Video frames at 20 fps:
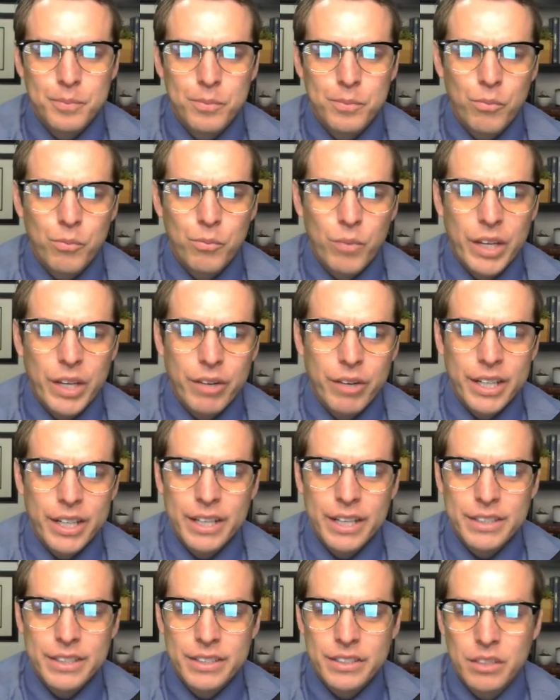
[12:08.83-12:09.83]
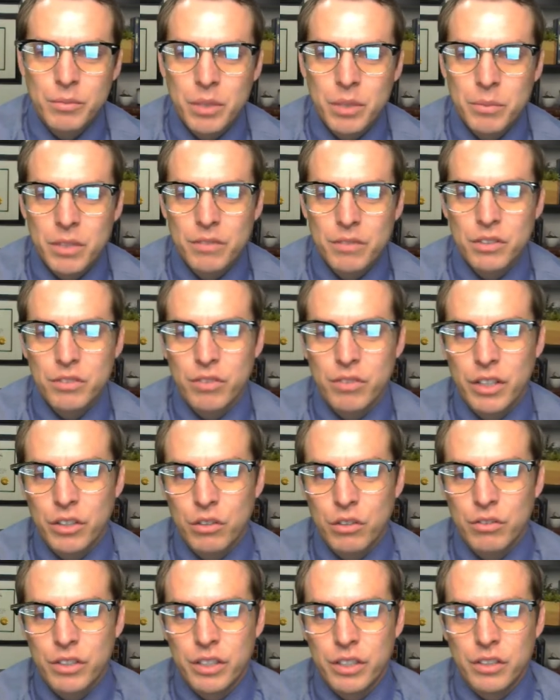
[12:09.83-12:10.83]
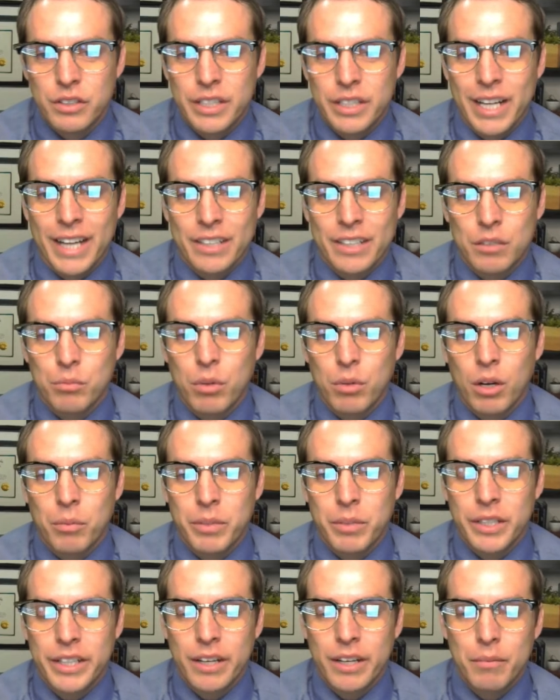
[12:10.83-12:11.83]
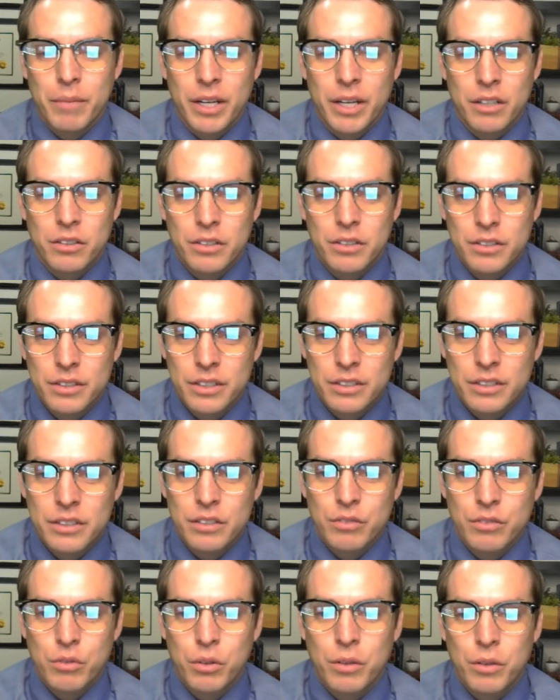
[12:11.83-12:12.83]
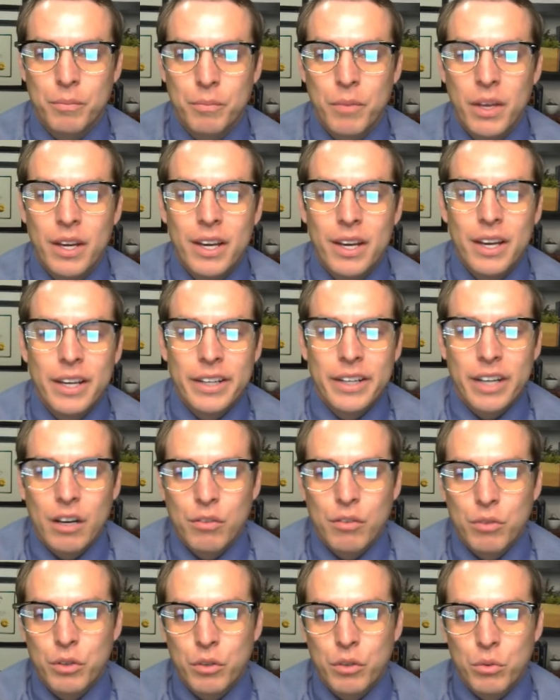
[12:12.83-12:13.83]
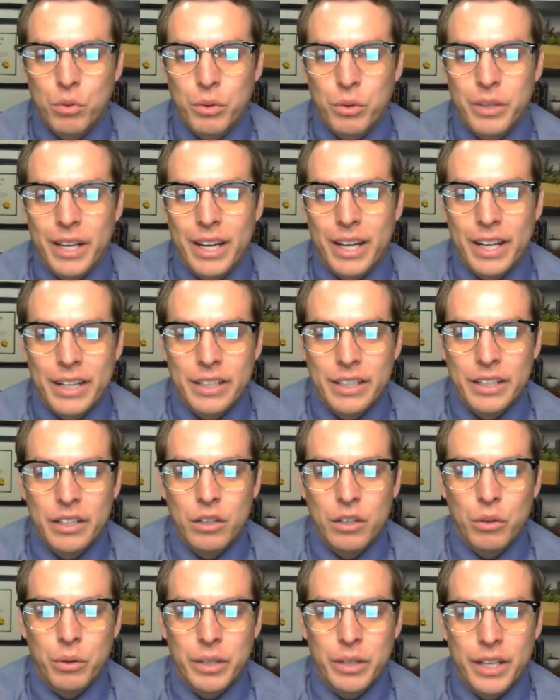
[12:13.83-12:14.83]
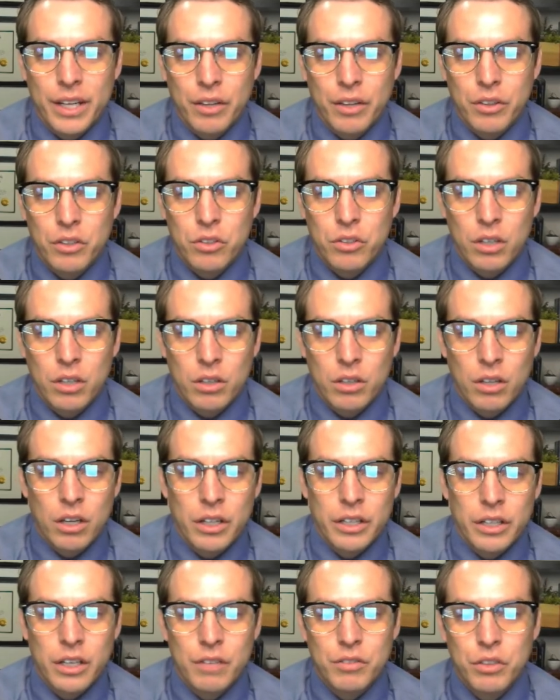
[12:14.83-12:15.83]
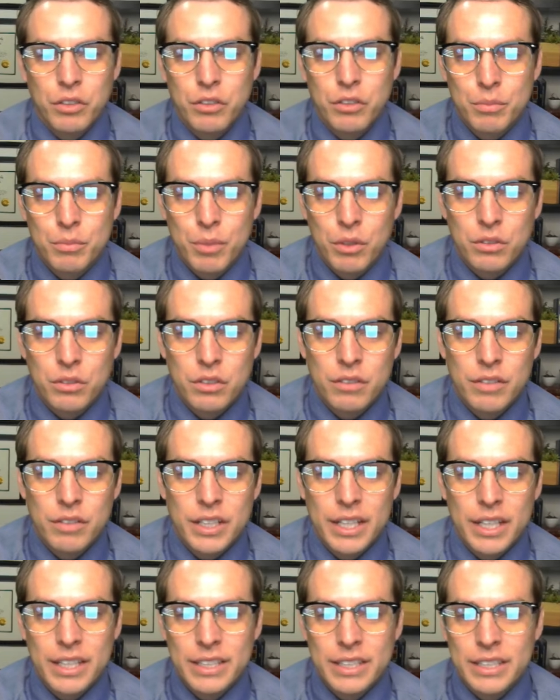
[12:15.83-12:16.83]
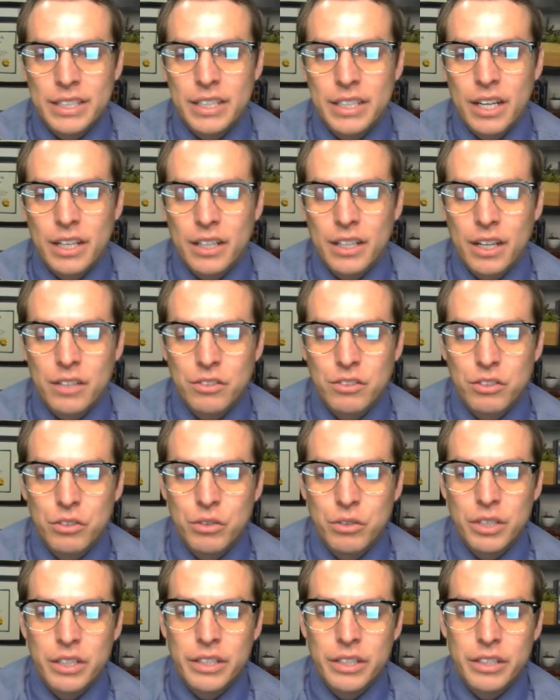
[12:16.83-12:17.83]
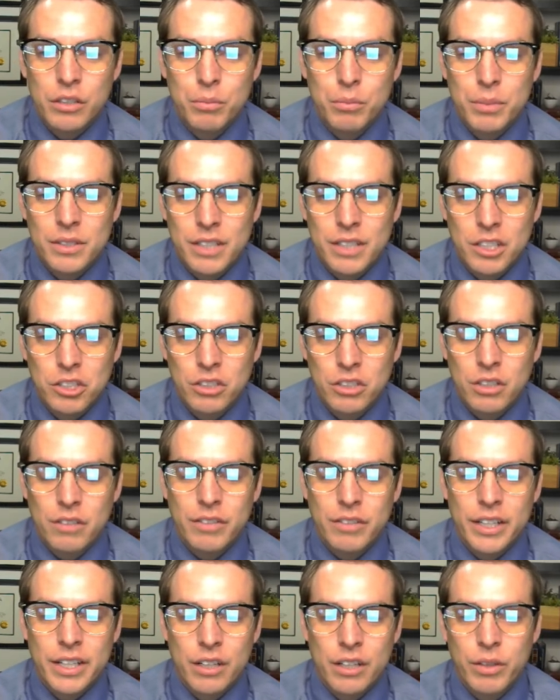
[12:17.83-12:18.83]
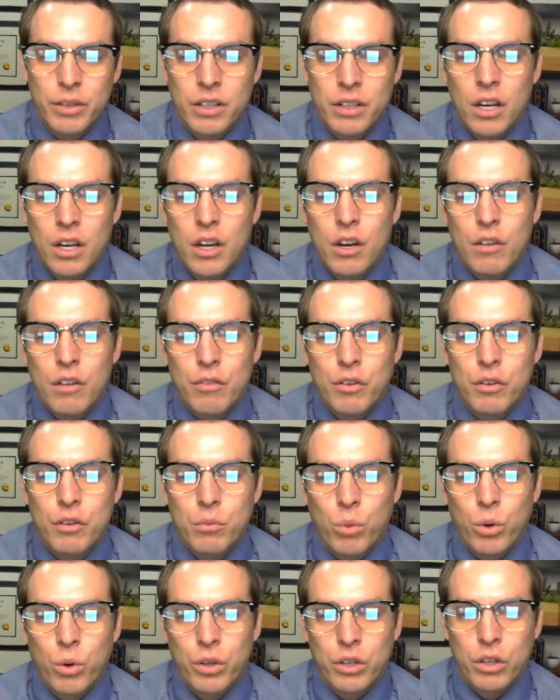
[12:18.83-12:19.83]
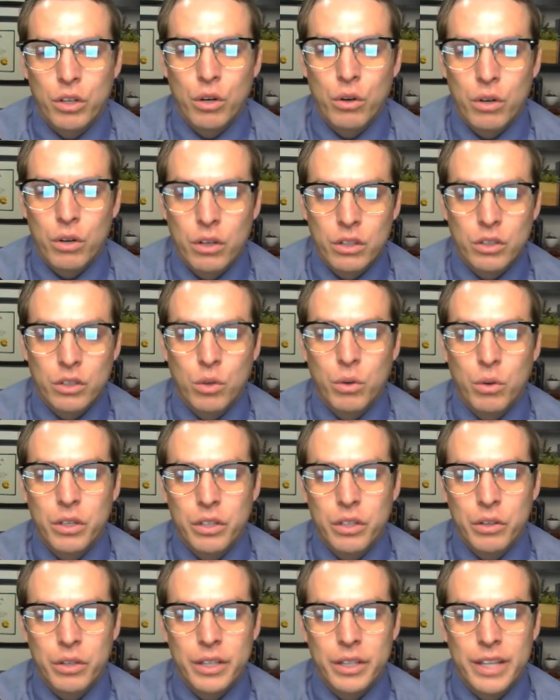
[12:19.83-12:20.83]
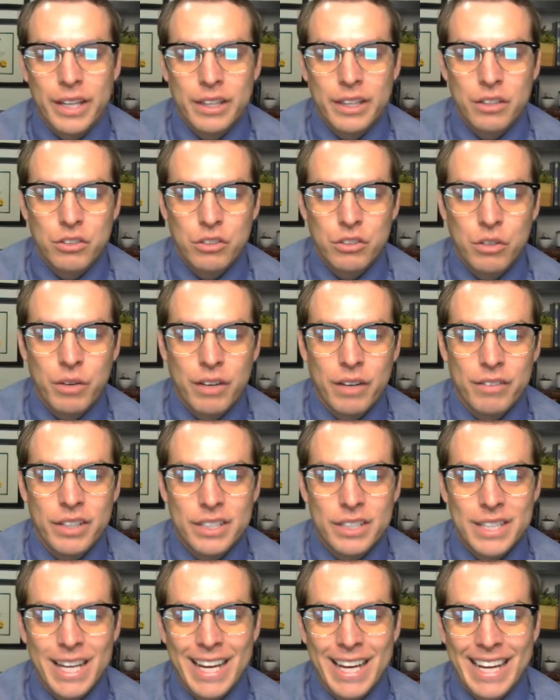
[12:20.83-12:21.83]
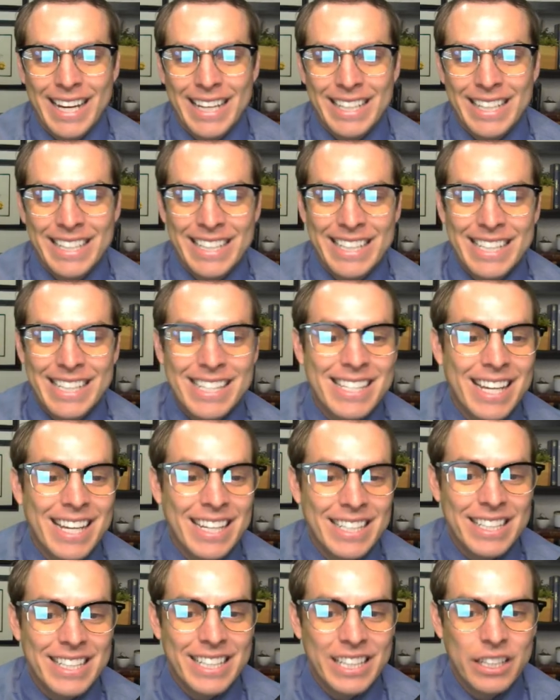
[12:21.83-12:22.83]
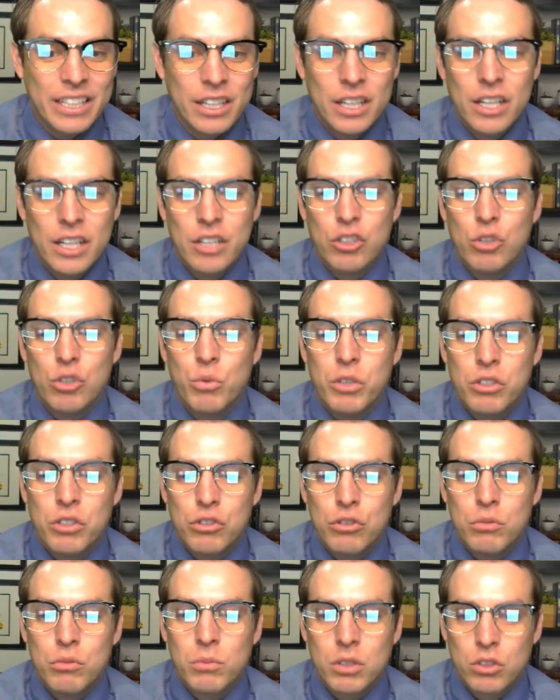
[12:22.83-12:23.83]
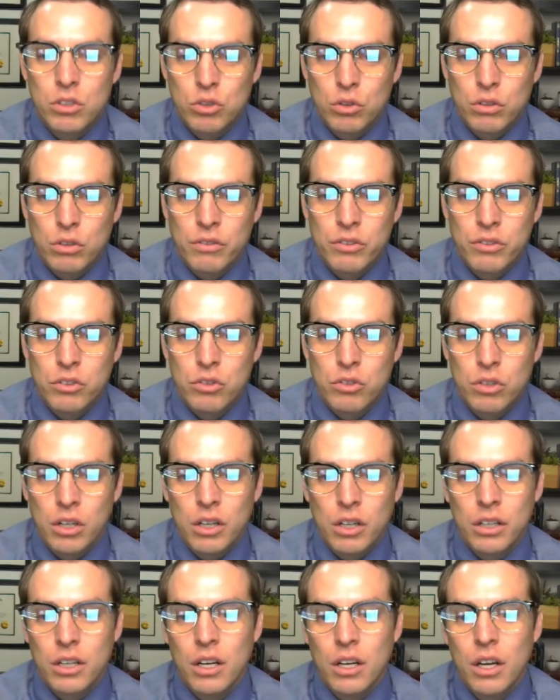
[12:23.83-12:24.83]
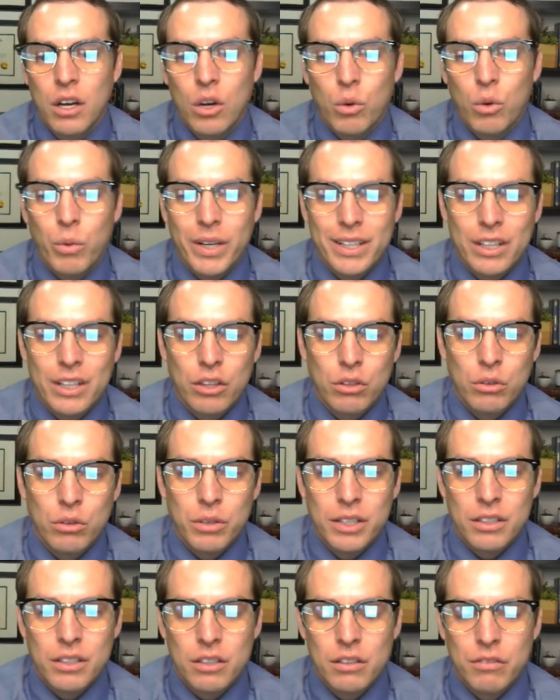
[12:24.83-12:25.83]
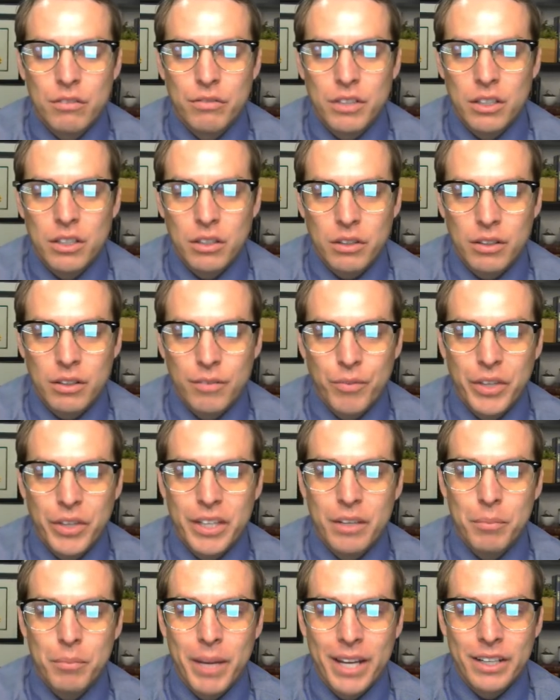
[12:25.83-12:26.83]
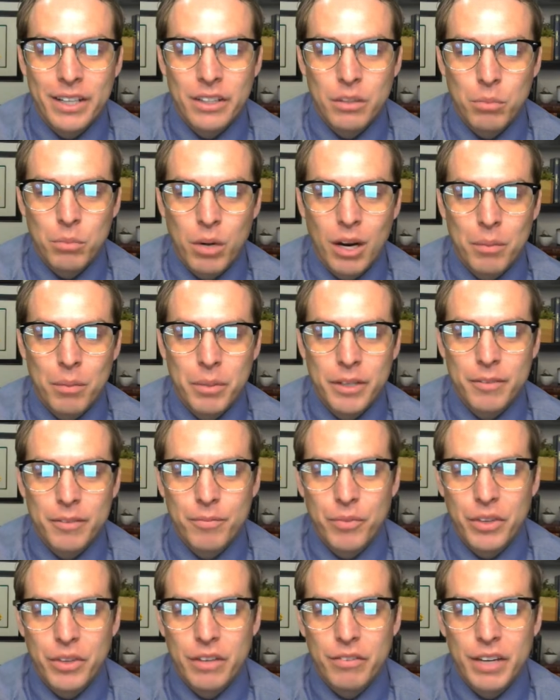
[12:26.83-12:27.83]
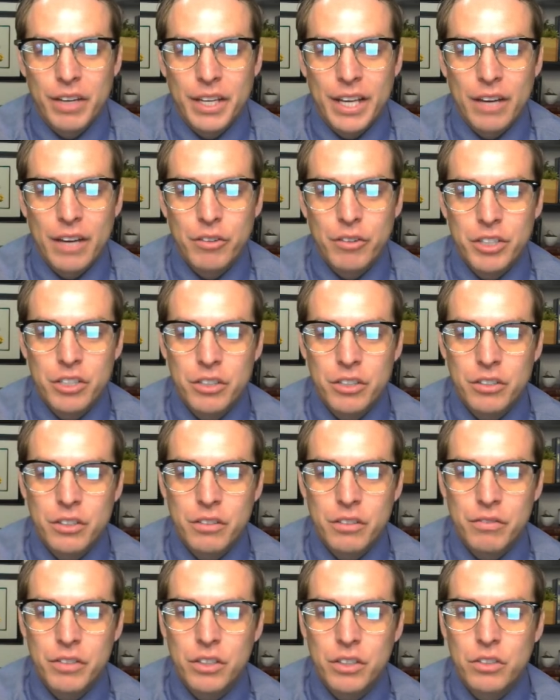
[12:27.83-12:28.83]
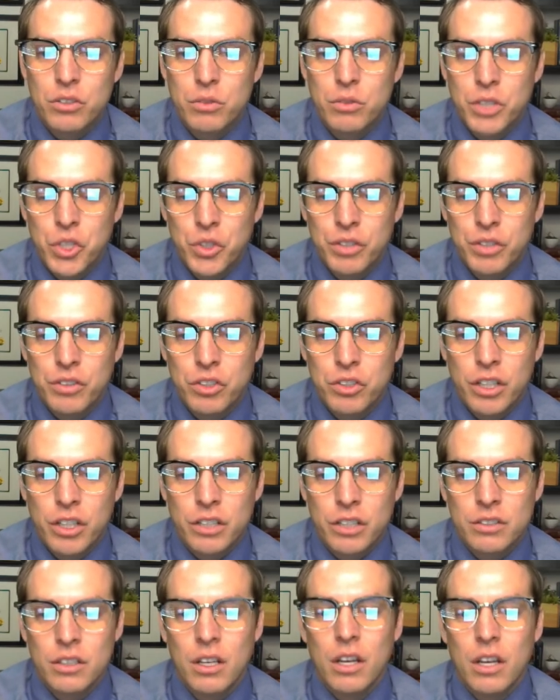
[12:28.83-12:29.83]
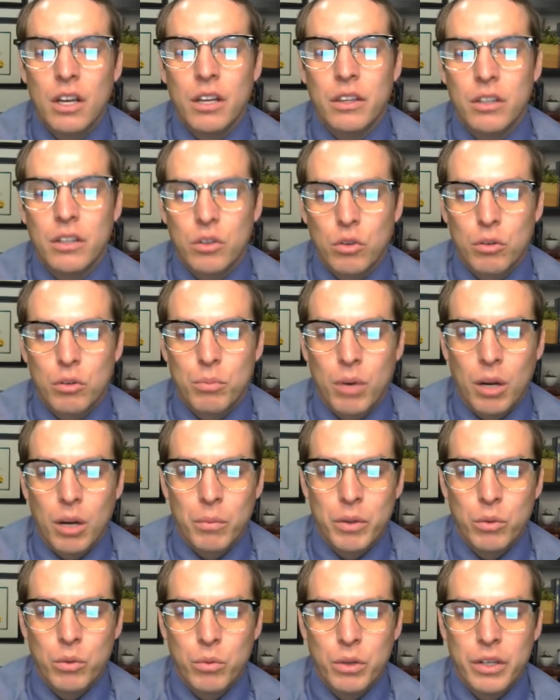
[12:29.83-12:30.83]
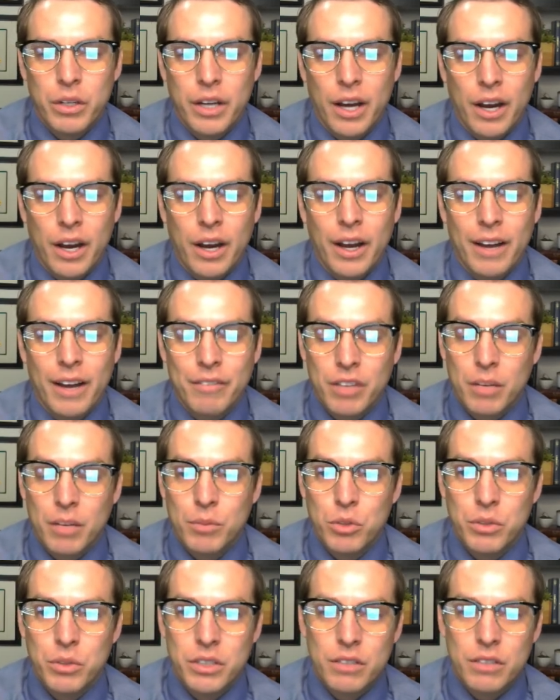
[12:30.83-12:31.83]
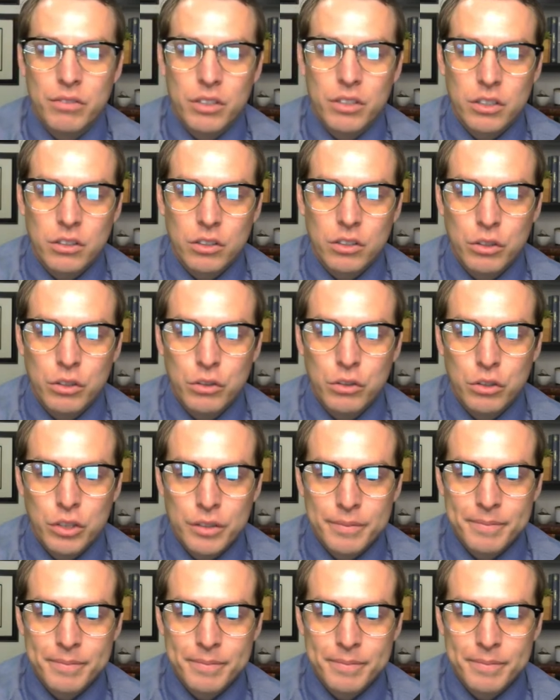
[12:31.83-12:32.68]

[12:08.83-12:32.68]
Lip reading: He recognized the symptoms of his friend overdosing and acted promptly to get medical assistance for him. California ruled that Andy only held the drug long enough to dispose of it and did not constitute illegal possession of the heroin. Furthermore, the court noted that there's no evidence that Andy intended to resume control of the drug when he threw it into the field. He abandoned the property. If Andy had returned to the field to retrieve the drugs, the court probably would have come to a different conclusion.